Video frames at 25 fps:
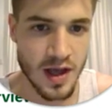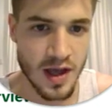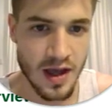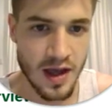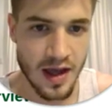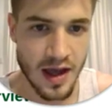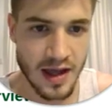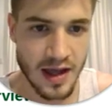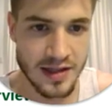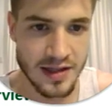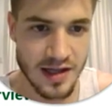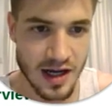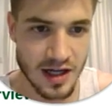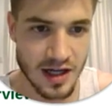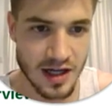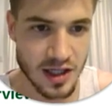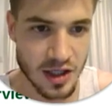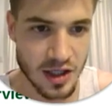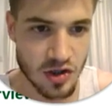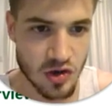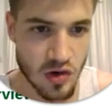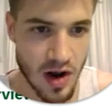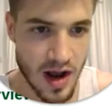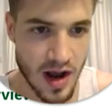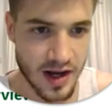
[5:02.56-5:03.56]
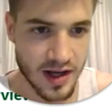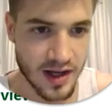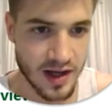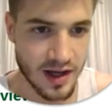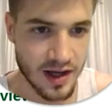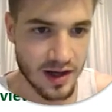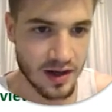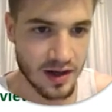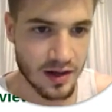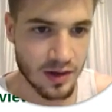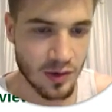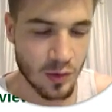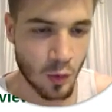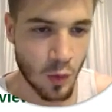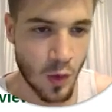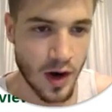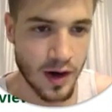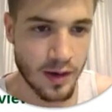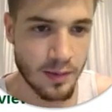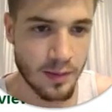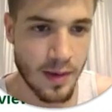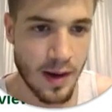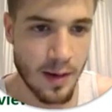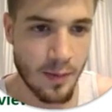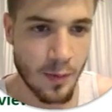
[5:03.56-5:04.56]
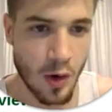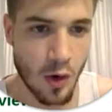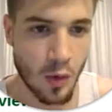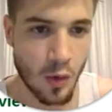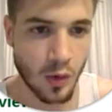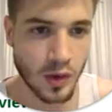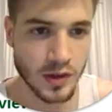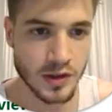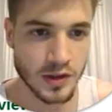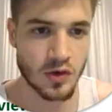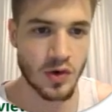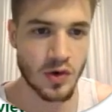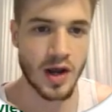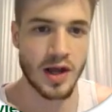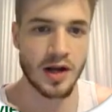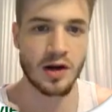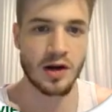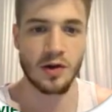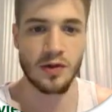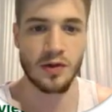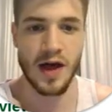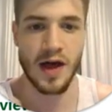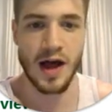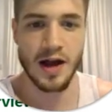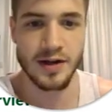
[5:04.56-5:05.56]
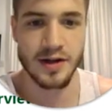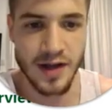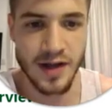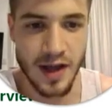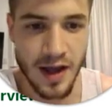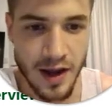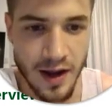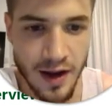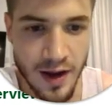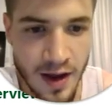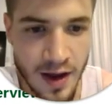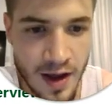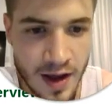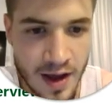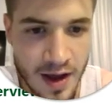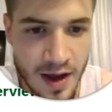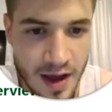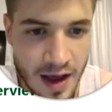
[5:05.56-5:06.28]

It's actually tracking one memo was created on that day.